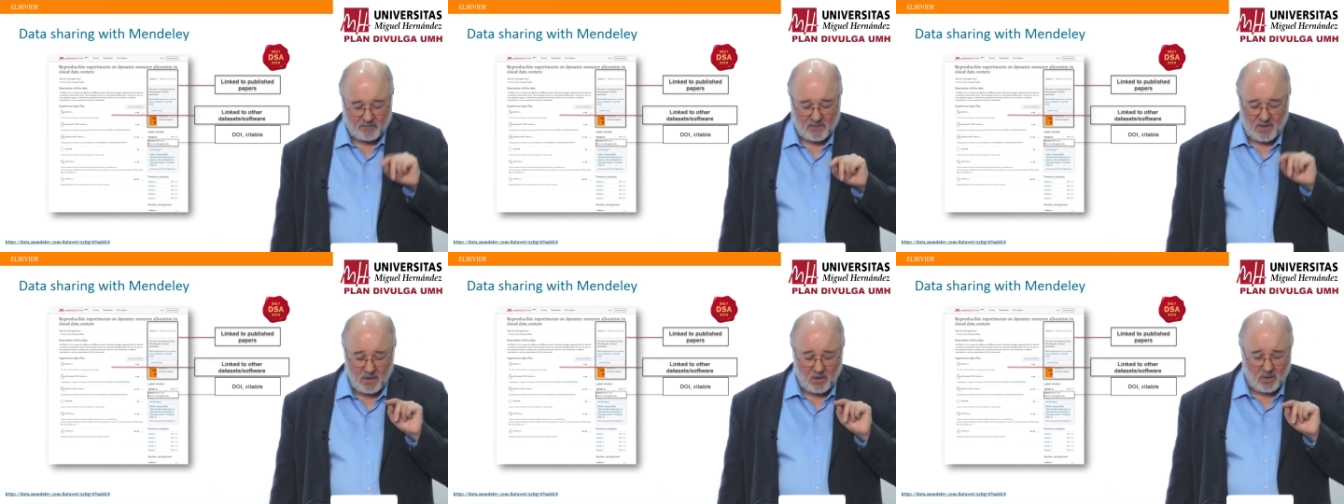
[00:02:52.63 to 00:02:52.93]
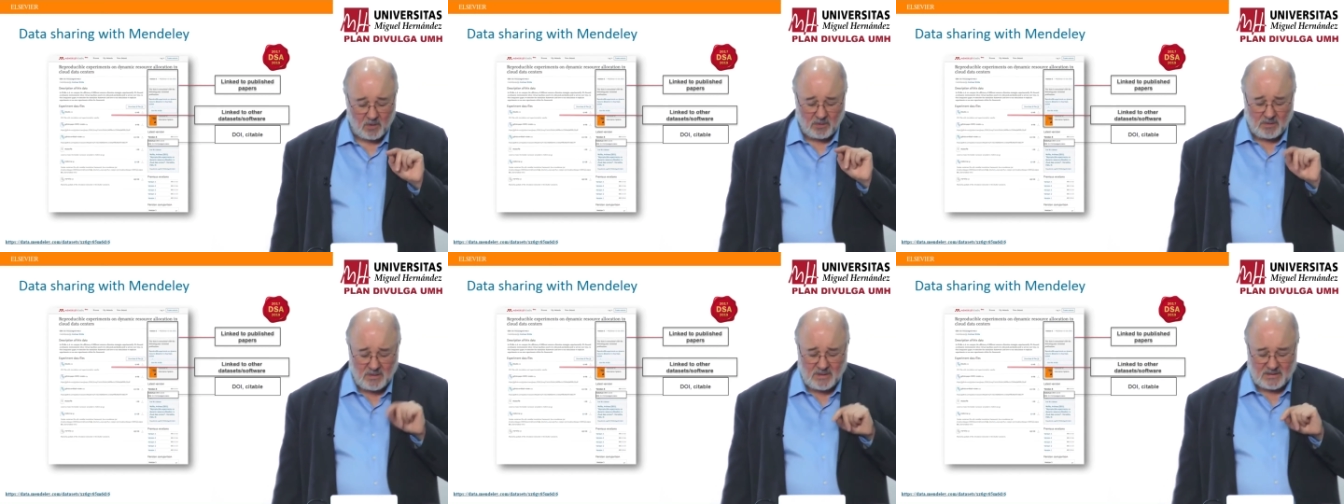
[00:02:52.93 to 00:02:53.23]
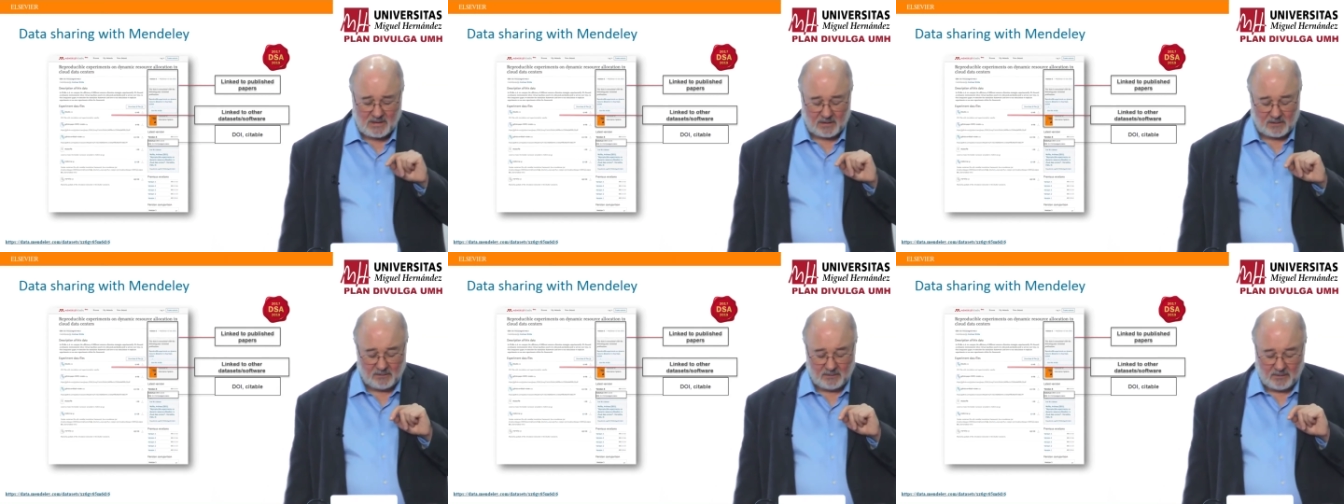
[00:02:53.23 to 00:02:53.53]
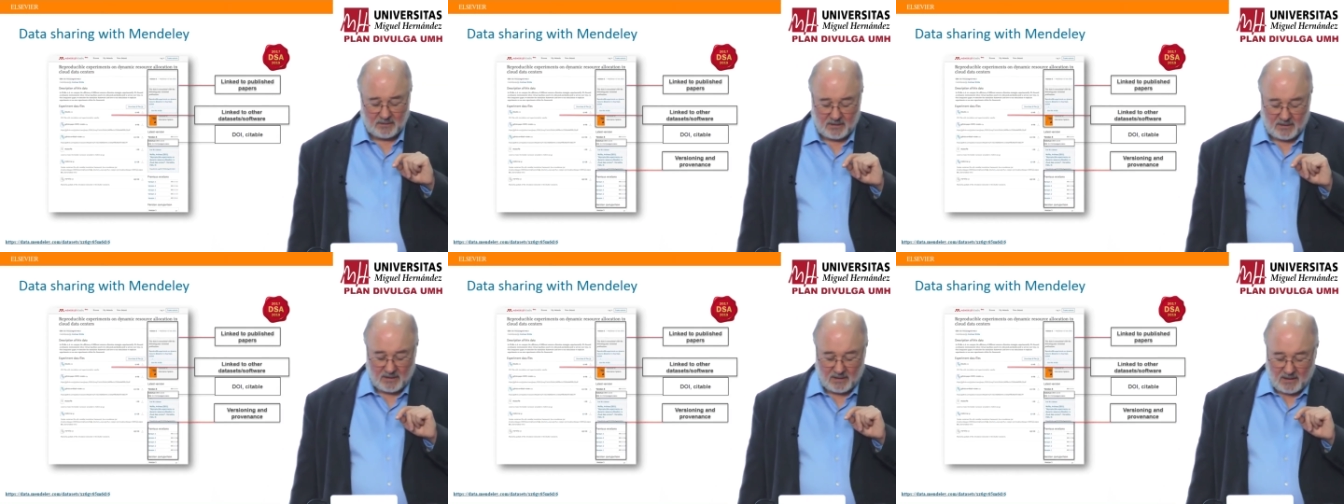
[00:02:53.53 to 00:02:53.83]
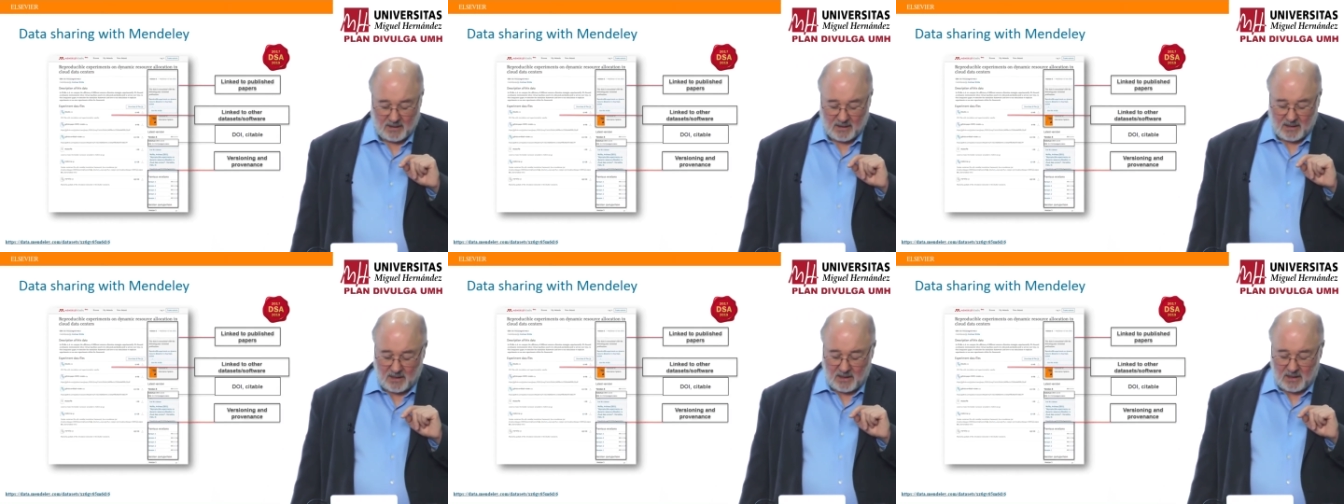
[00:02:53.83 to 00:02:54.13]
You can also
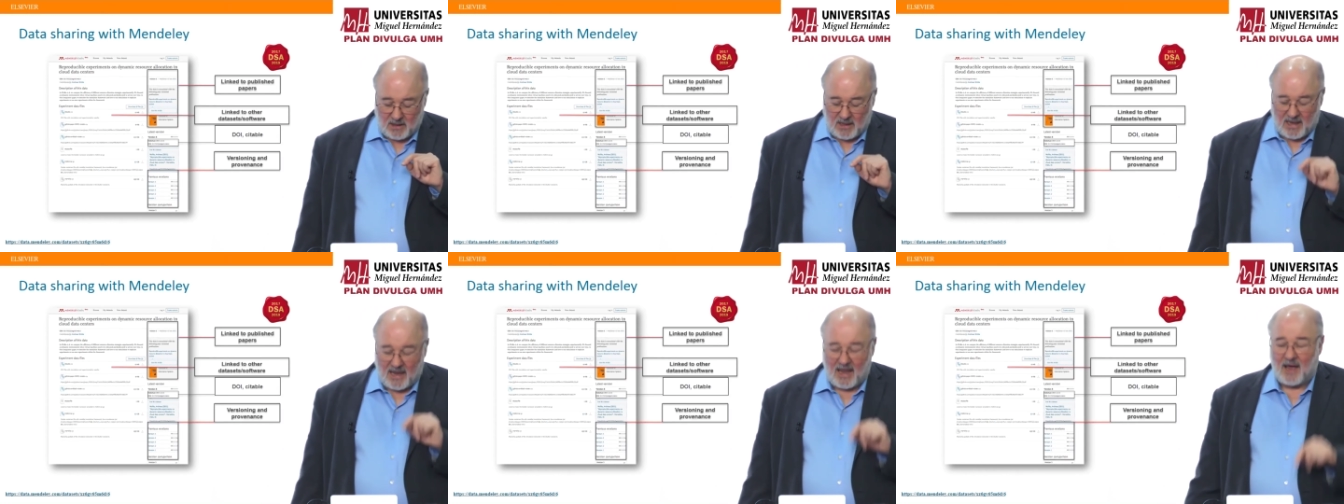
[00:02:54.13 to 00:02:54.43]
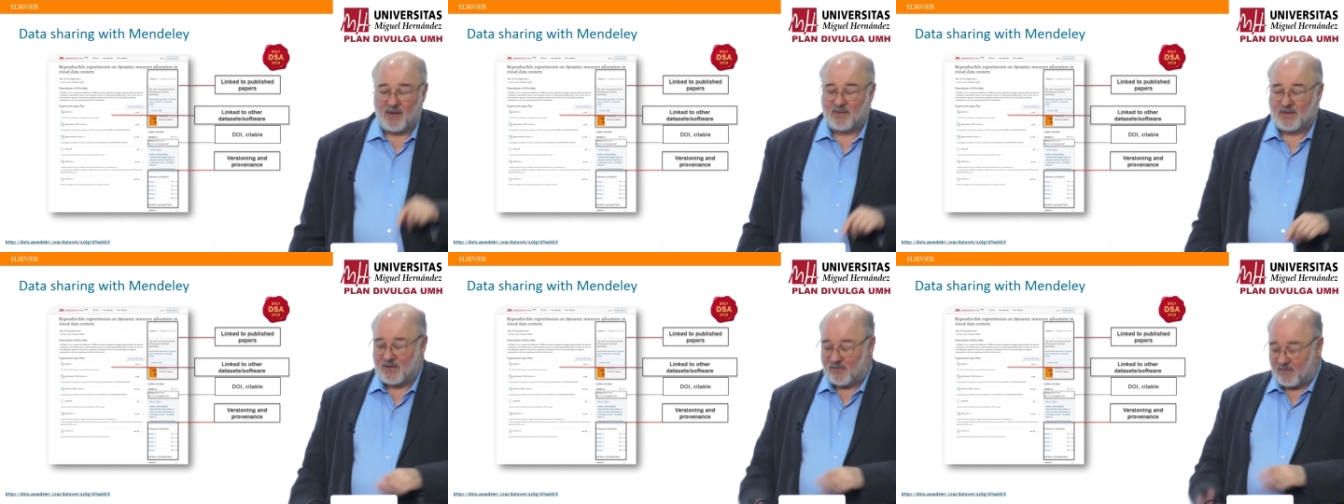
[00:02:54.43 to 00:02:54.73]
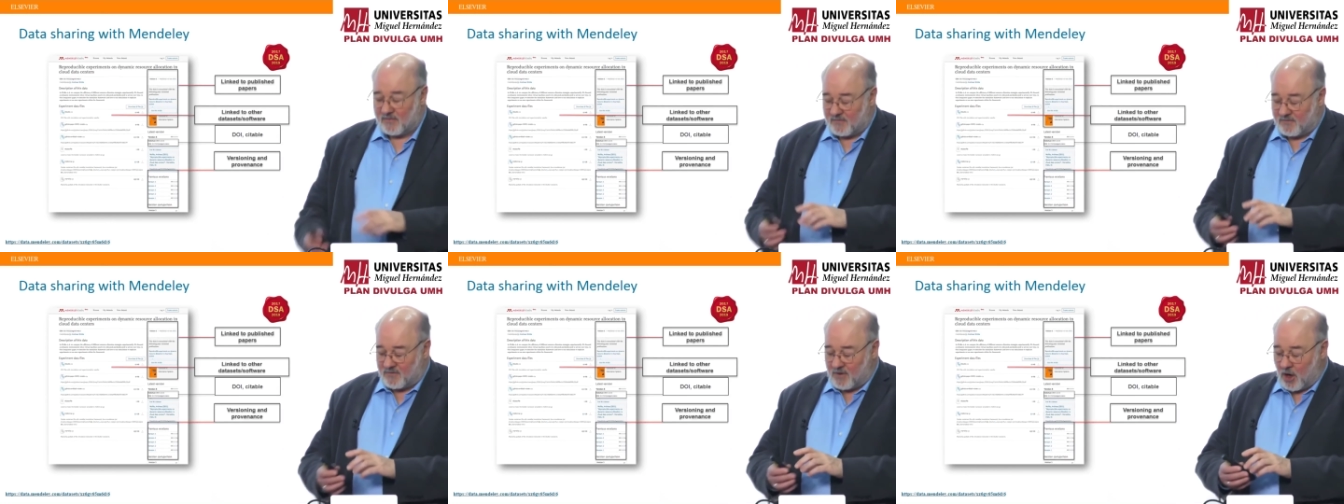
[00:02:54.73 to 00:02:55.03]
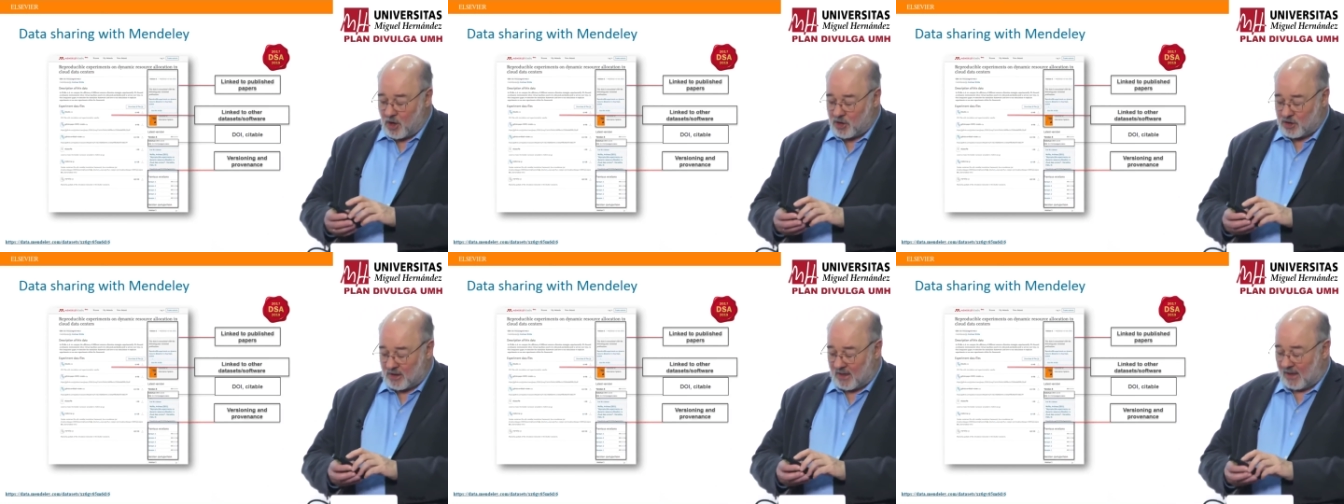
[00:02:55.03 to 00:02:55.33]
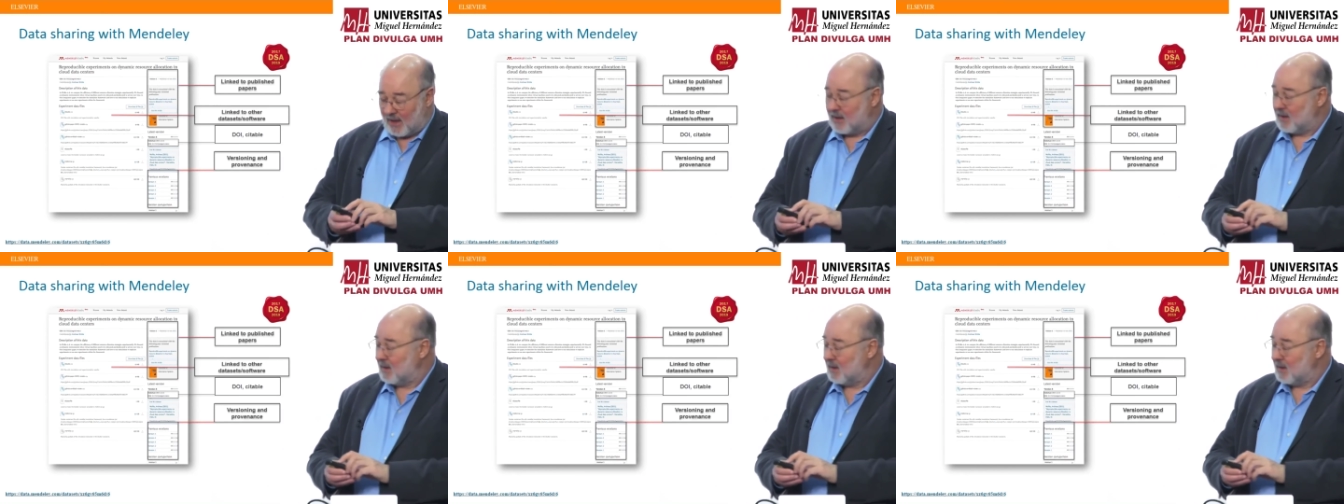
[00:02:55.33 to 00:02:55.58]
have different versioning.